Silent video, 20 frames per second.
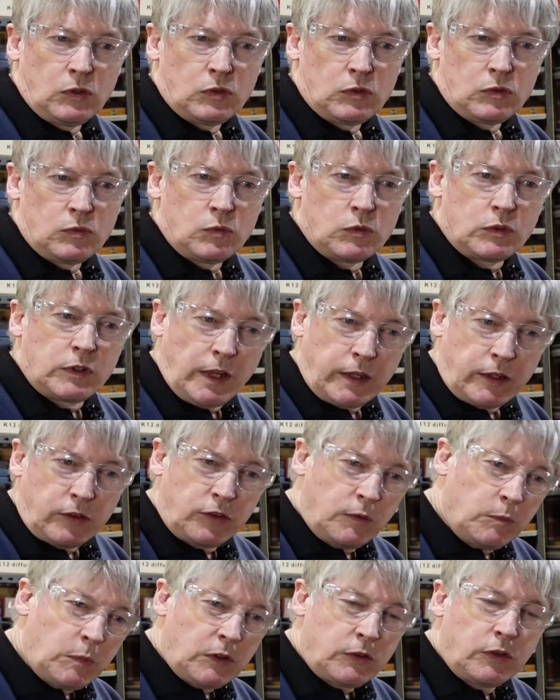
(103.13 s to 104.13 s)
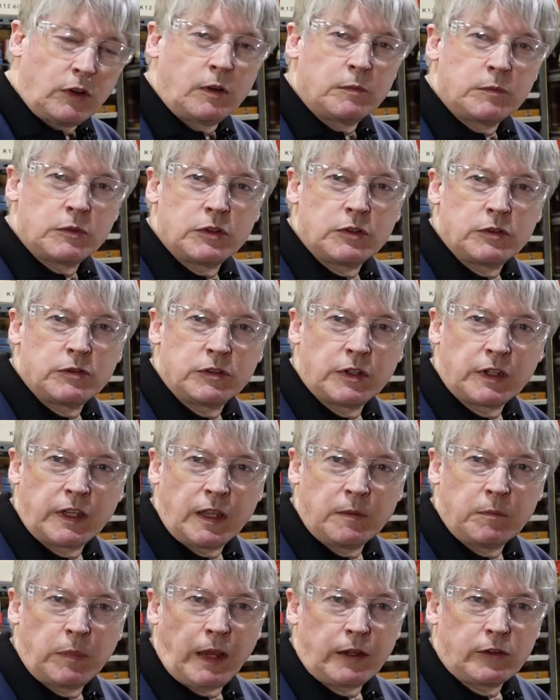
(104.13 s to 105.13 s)
will take a similar time to
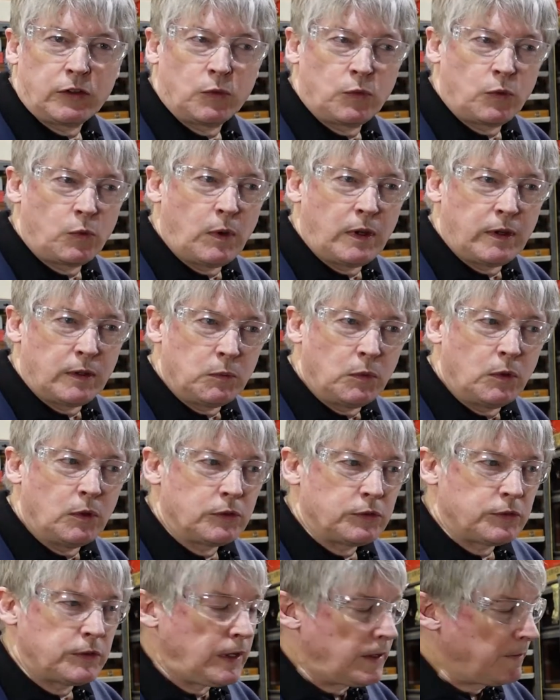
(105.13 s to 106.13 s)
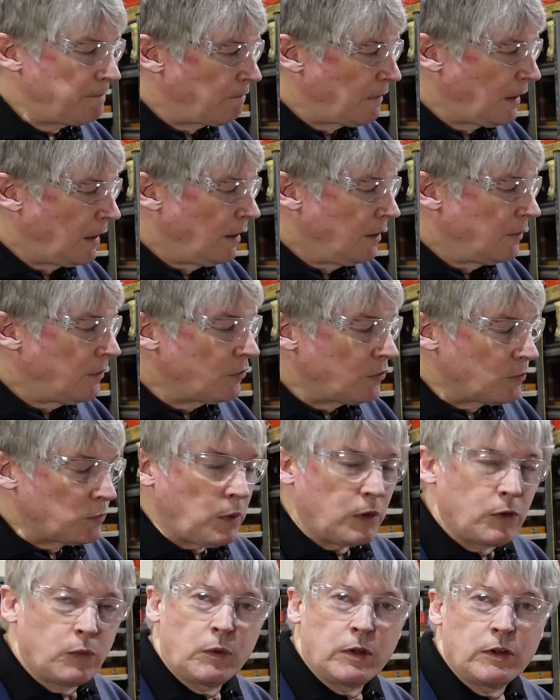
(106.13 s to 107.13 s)
get back to the way it was. Now, this is
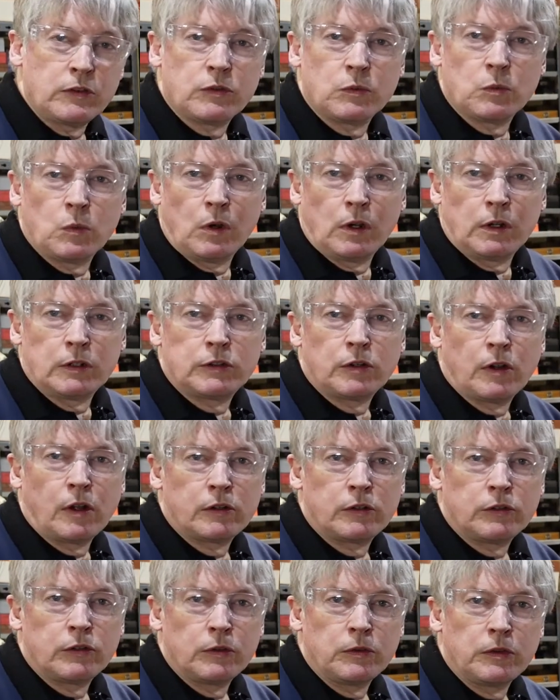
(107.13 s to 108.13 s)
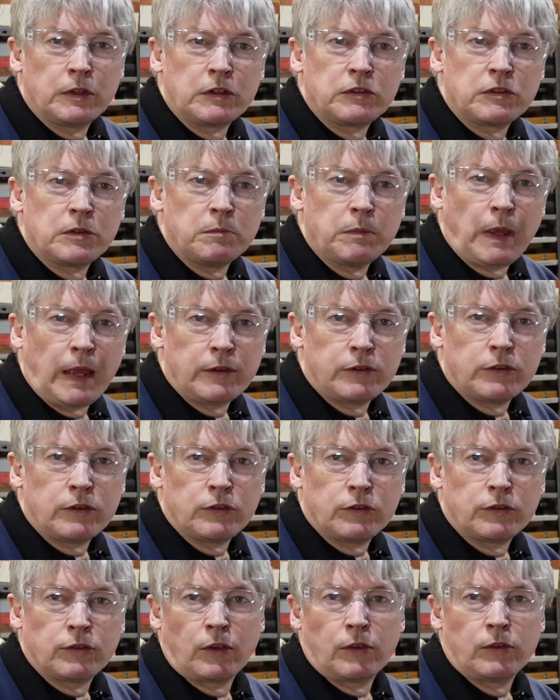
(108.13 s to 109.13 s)
one reason why I try to do things in
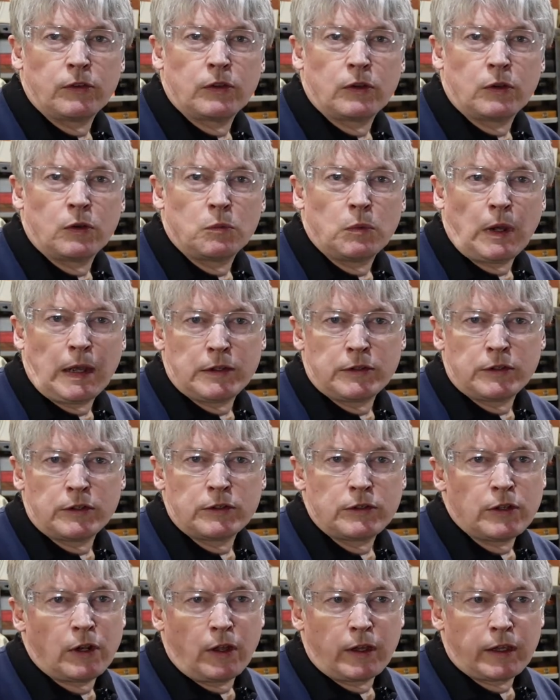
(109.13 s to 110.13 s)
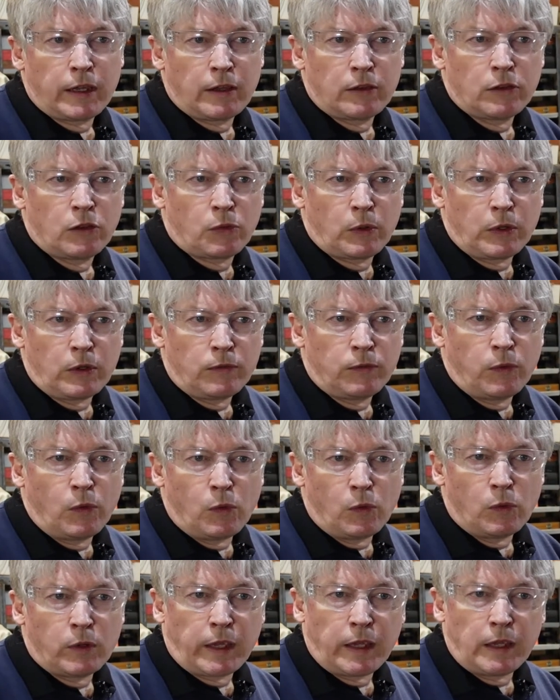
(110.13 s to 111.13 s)
batches, so that I'll wait until I get 3 or
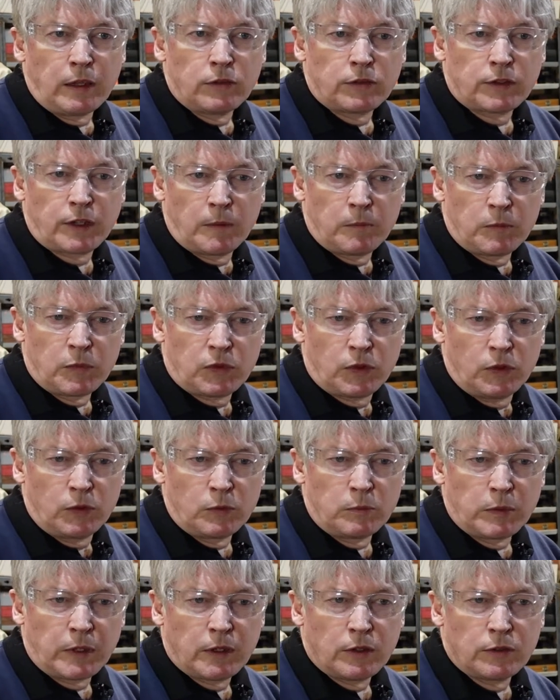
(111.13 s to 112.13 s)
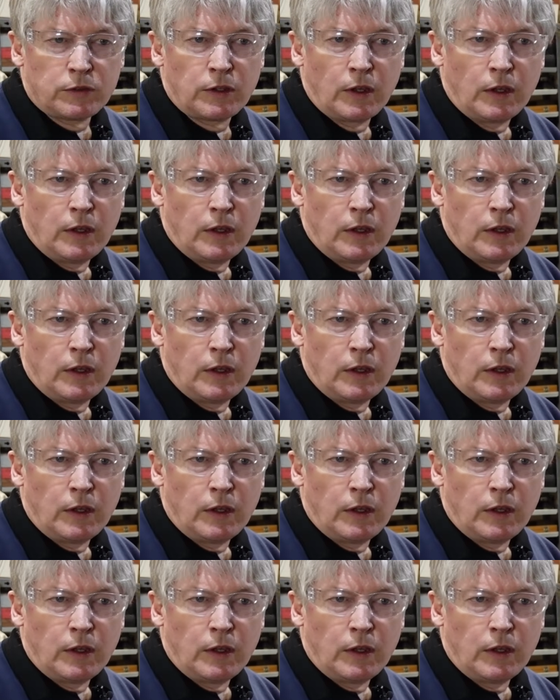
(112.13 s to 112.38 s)
4 gears come through, because